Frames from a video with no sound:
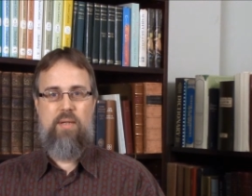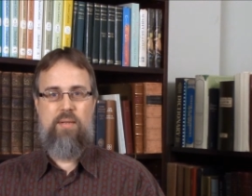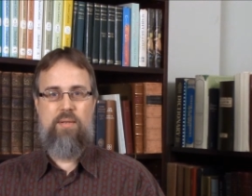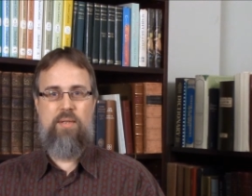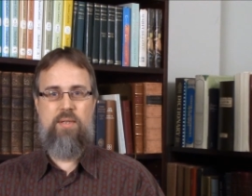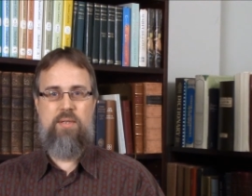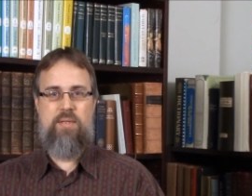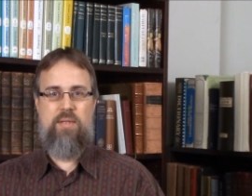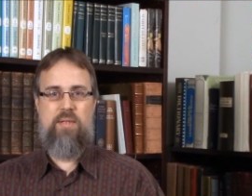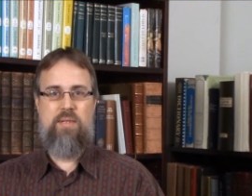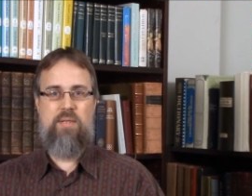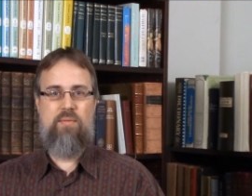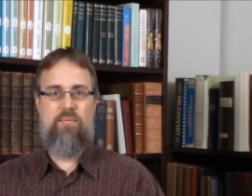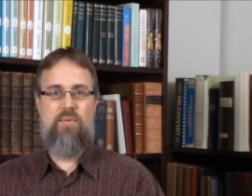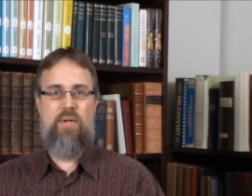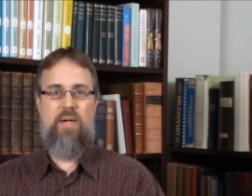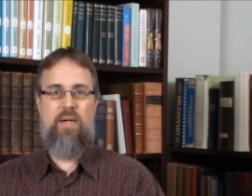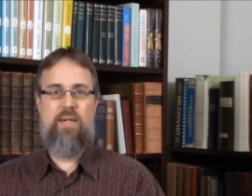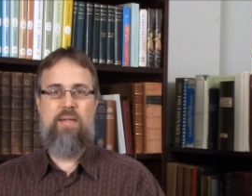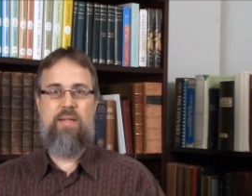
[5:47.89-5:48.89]
This is a
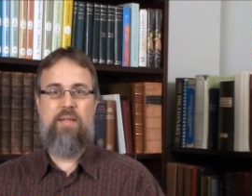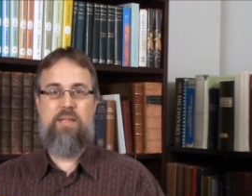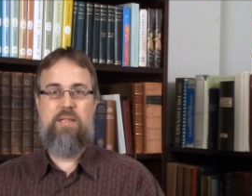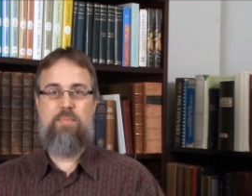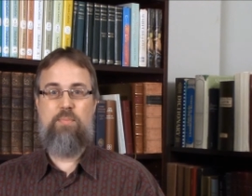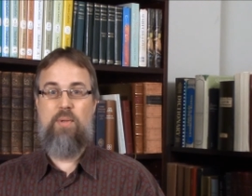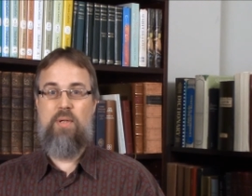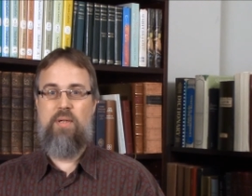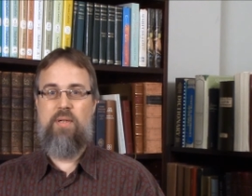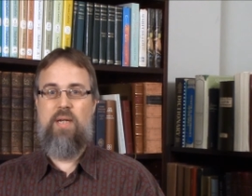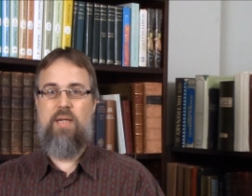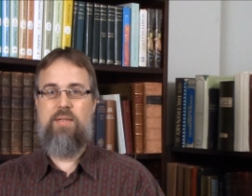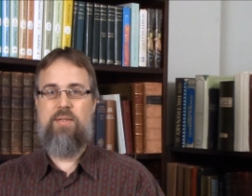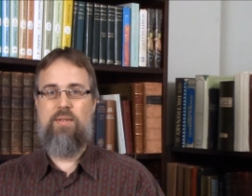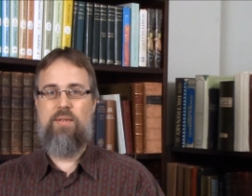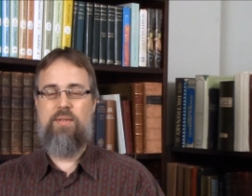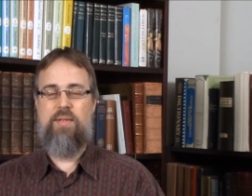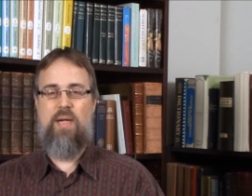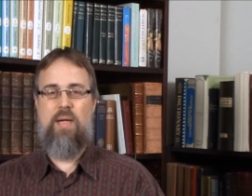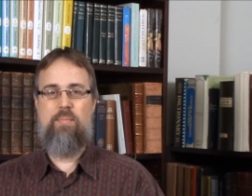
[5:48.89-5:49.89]
very
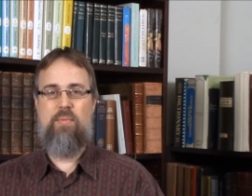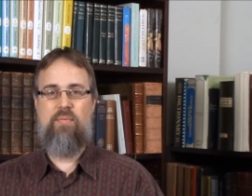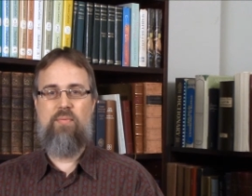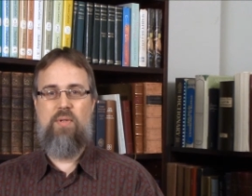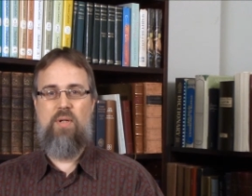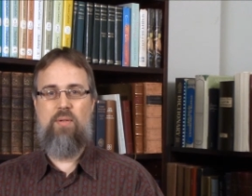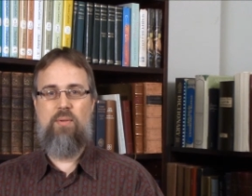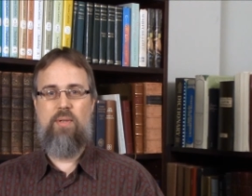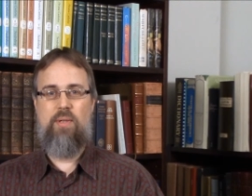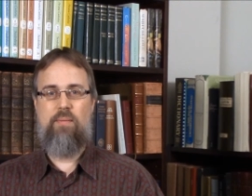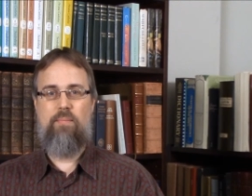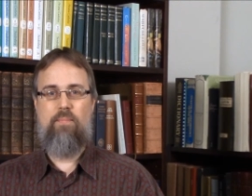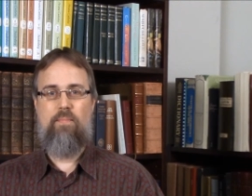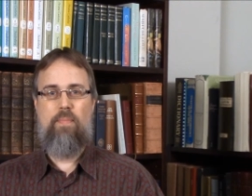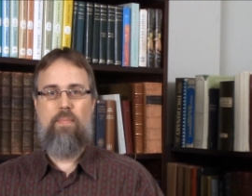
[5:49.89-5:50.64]
experiential type of knowing.